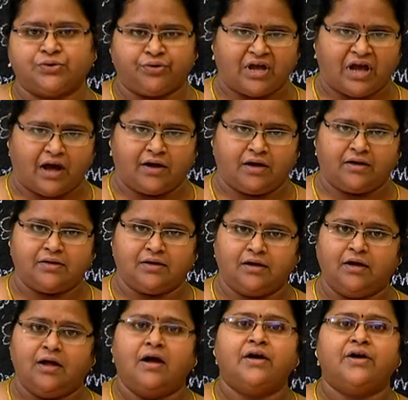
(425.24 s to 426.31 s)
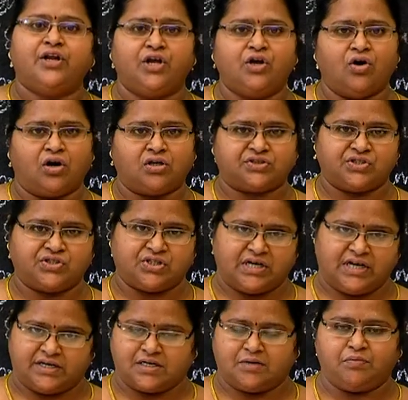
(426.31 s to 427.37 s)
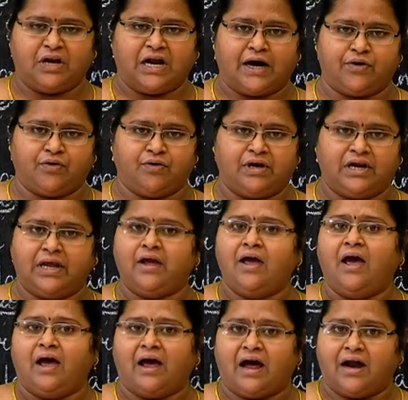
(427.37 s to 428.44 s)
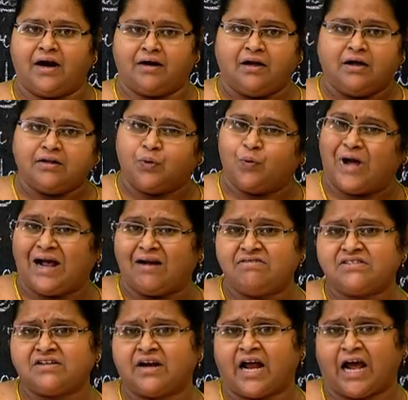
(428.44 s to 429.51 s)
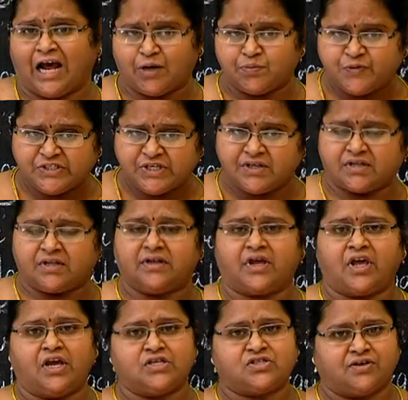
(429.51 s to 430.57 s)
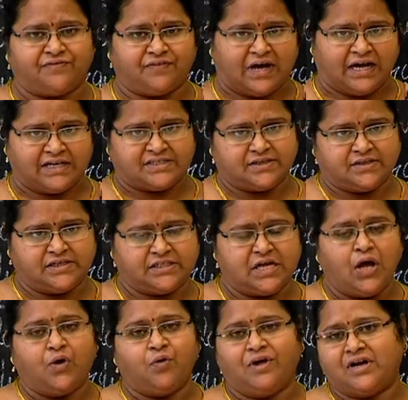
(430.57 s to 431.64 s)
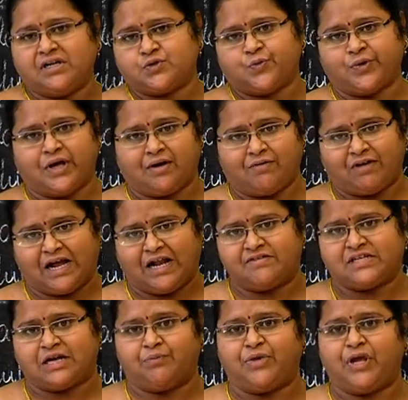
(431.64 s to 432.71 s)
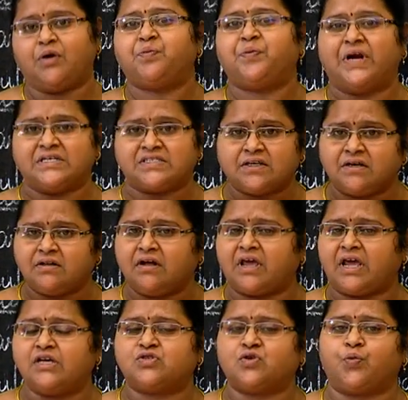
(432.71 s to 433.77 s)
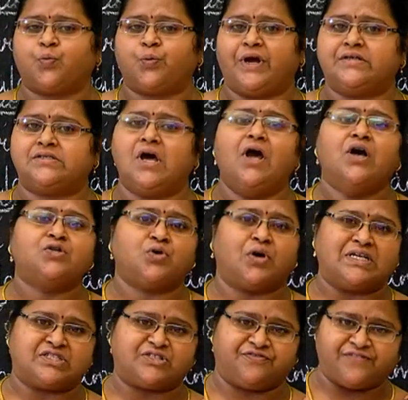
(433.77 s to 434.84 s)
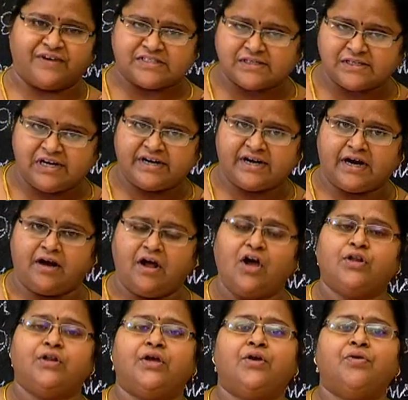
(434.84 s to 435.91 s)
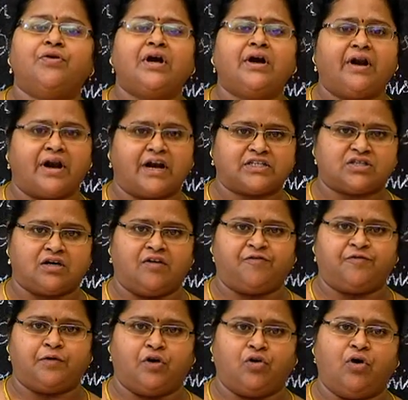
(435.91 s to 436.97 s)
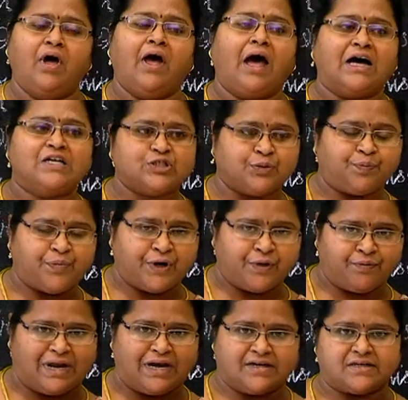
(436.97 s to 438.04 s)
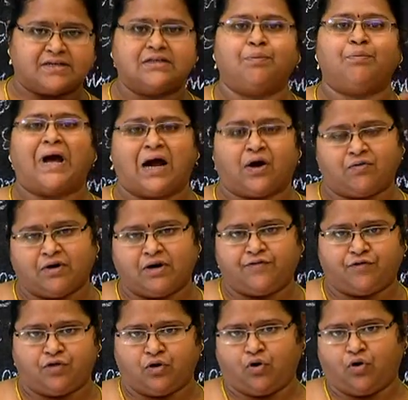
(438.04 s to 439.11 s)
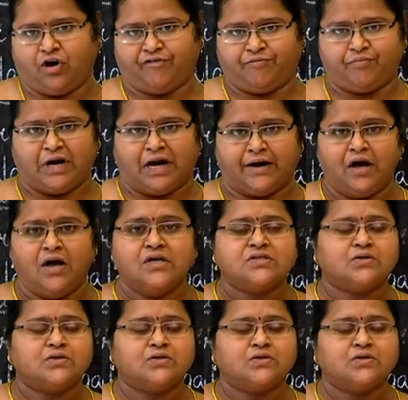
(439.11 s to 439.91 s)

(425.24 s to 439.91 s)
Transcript: do carry the deoxygenated blood only, and the valves are absent in the case of arteries, whereas valves are being present in the case of veins, so as to facilitate the unidirectional flow and to prevent the backward flow of blood.